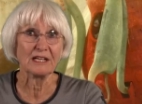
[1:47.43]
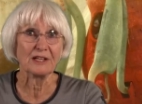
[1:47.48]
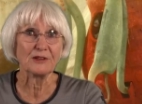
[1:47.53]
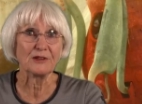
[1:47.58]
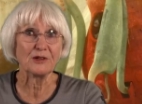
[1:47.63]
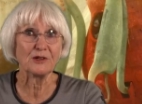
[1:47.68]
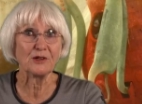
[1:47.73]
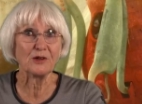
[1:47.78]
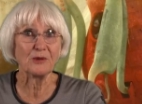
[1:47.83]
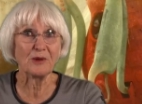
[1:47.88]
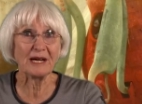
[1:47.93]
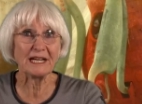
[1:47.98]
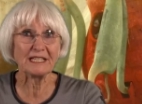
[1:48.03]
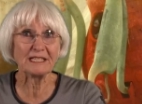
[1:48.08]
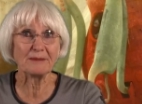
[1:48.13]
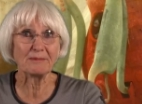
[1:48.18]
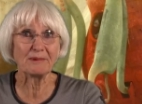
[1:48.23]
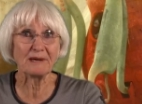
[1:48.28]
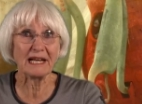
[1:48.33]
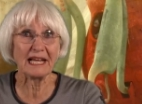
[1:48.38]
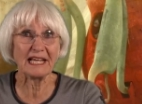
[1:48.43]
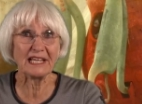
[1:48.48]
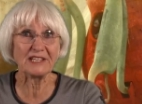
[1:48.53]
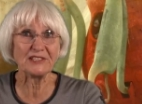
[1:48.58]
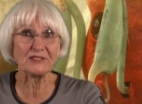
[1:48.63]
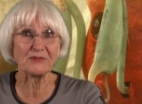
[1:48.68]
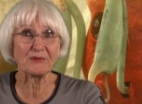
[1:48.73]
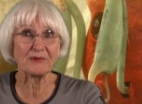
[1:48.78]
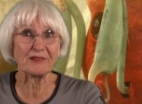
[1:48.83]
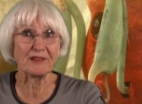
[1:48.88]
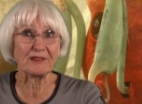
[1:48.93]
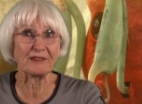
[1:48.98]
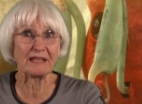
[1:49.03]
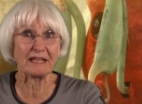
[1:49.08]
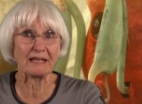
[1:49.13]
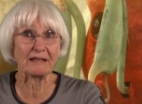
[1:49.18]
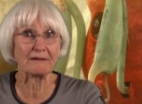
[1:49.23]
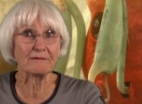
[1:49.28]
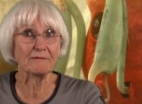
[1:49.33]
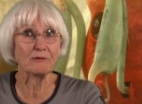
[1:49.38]
The narrator plays with the
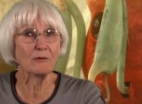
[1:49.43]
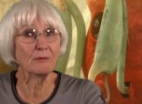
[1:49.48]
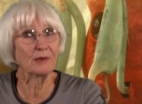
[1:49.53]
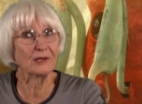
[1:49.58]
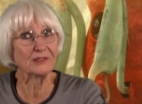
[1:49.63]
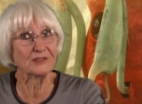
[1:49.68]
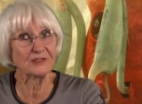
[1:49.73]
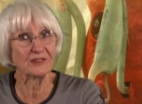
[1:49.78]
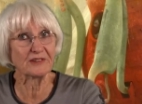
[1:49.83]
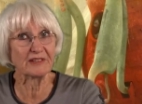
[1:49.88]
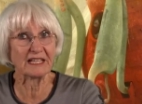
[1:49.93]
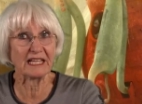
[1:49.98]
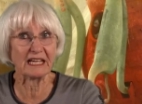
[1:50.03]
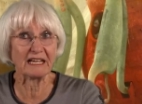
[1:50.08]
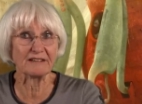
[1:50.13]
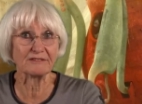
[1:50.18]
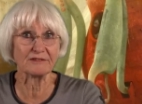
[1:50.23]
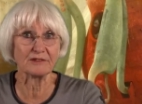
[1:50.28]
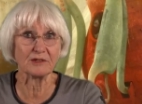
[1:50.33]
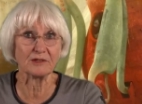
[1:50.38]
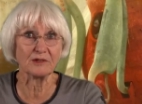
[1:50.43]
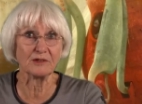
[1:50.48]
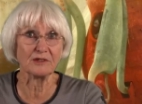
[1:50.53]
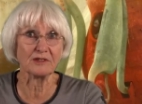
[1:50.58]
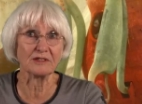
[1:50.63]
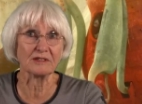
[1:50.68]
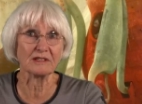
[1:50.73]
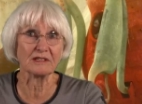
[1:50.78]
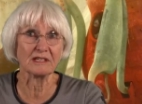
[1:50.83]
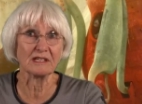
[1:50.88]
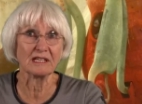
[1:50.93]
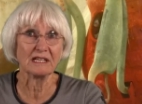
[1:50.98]
thing for most of the afternoon.